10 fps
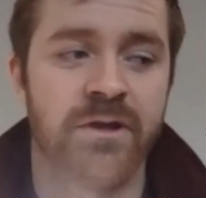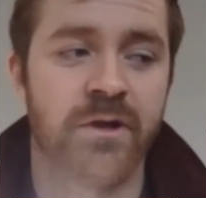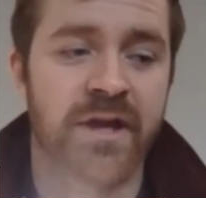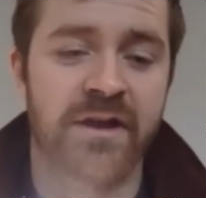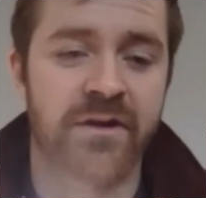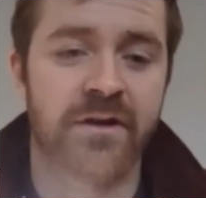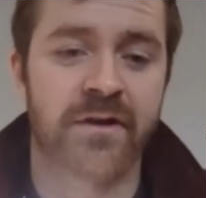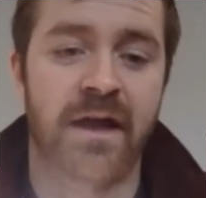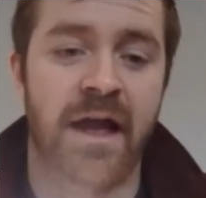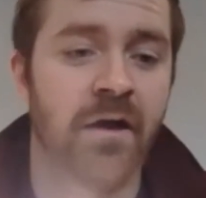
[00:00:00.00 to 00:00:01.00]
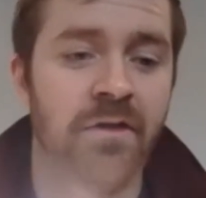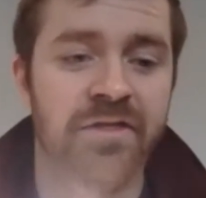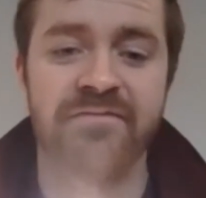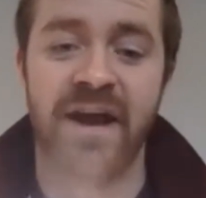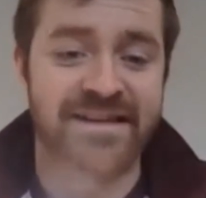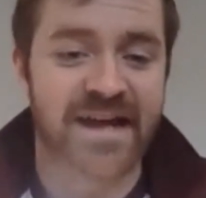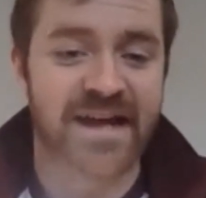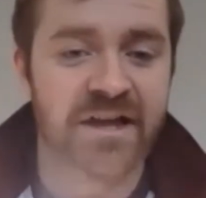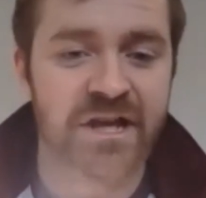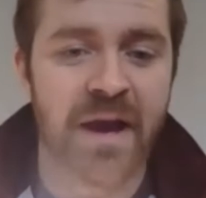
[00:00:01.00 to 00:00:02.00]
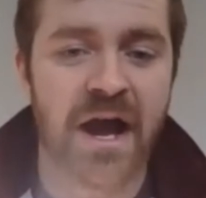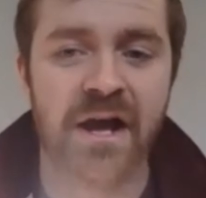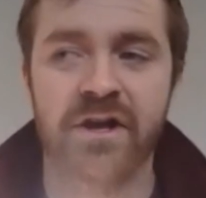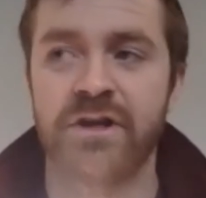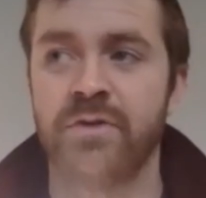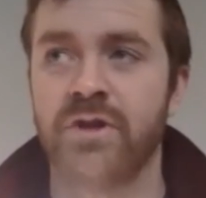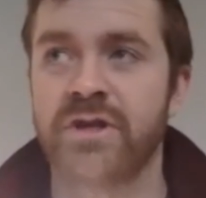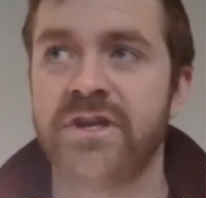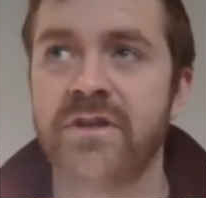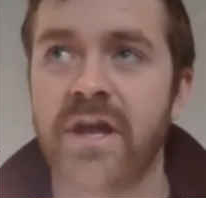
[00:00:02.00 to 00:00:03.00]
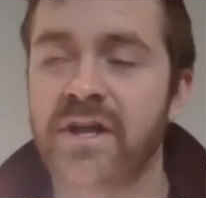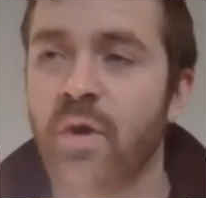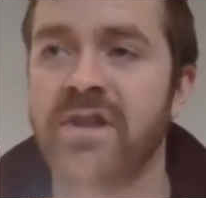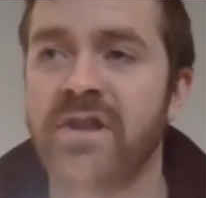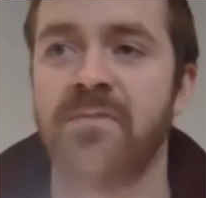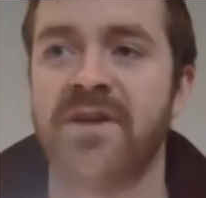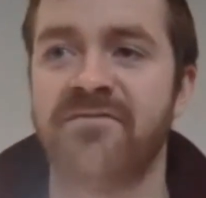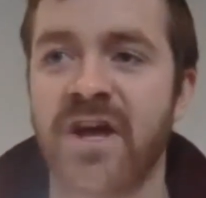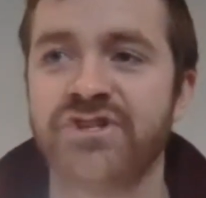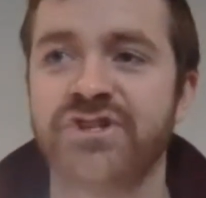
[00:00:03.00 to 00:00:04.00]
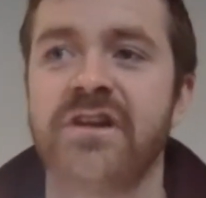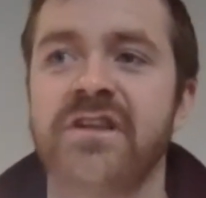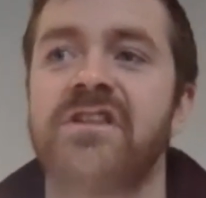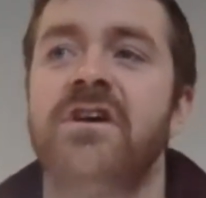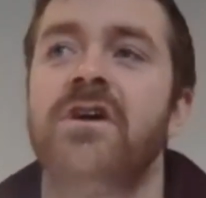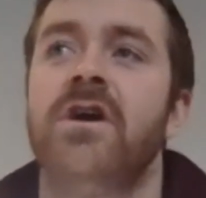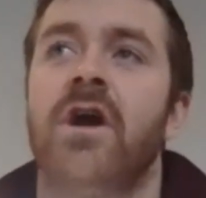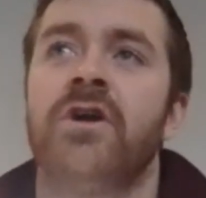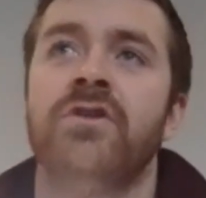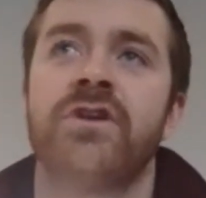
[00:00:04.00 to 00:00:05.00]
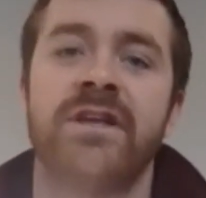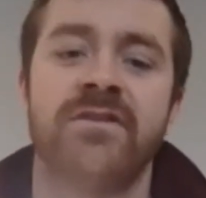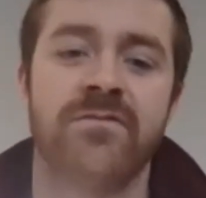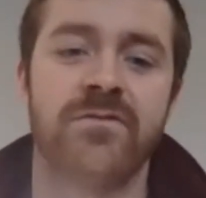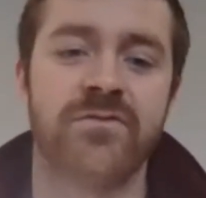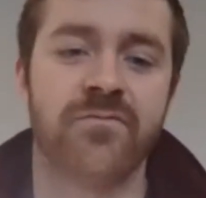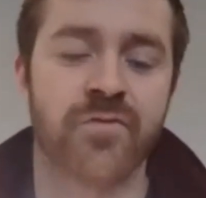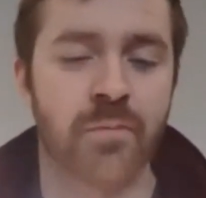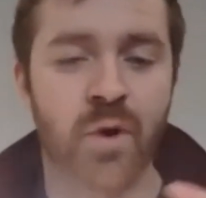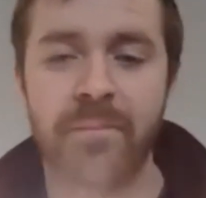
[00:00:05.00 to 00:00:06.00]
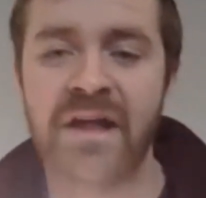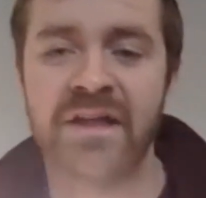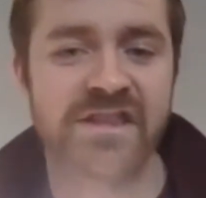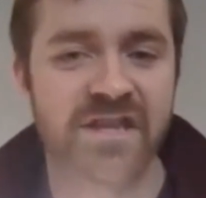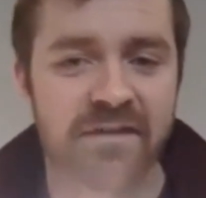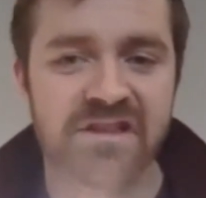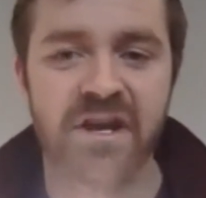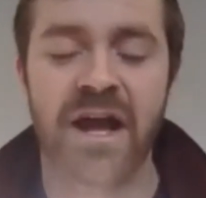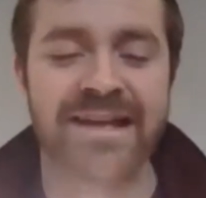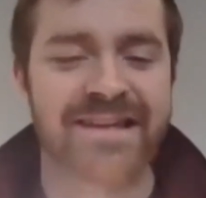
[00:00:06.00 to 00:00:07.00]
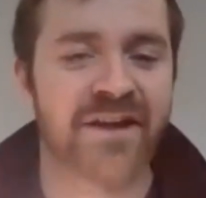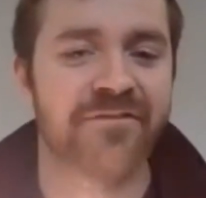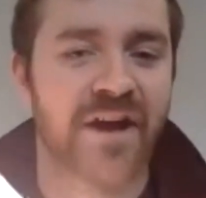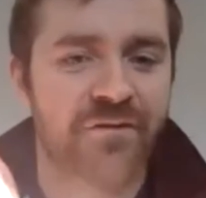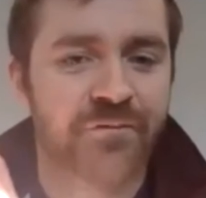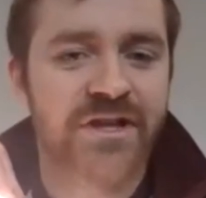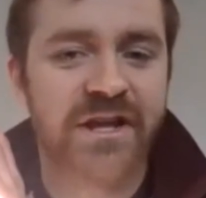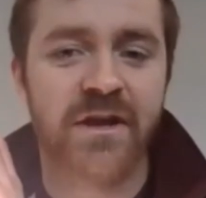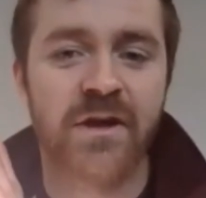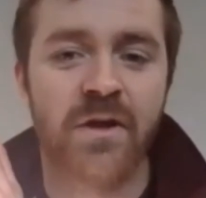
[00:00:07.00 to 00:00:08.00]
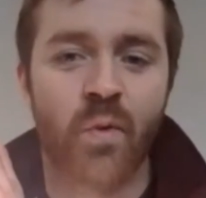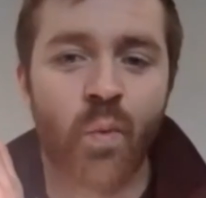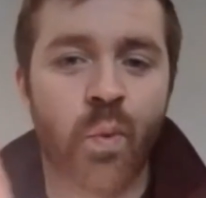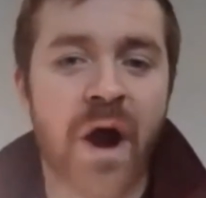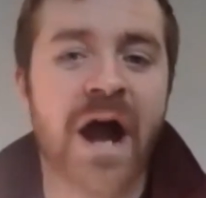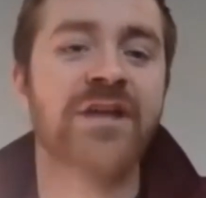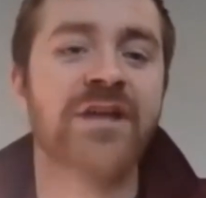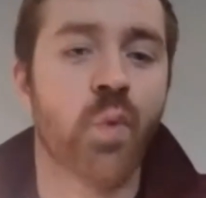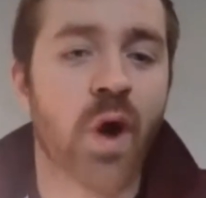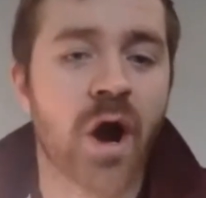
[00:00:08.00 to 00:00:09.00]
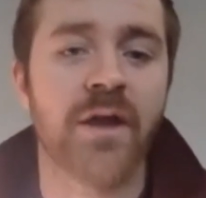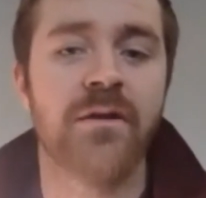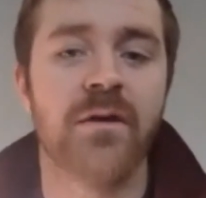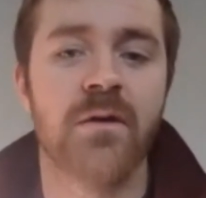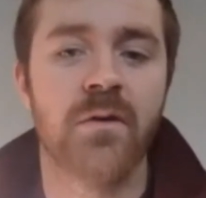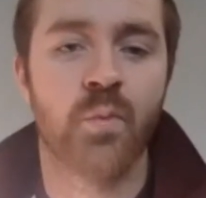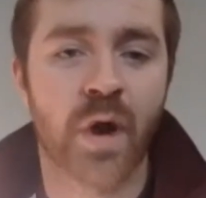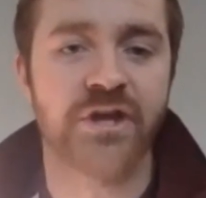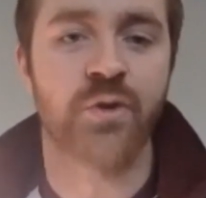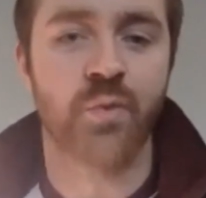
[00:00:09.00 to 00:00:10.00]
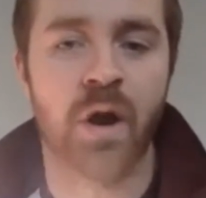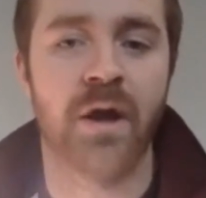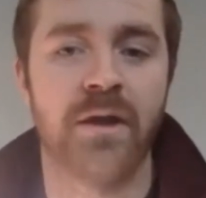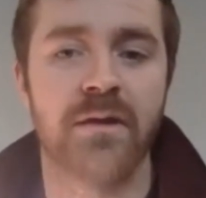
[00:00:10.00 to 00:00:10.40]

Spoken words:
get your health and vitality back? Are you looking to go on some adventures? Are you looking for a more balanced lifestyle? Identifying really why you want what you want.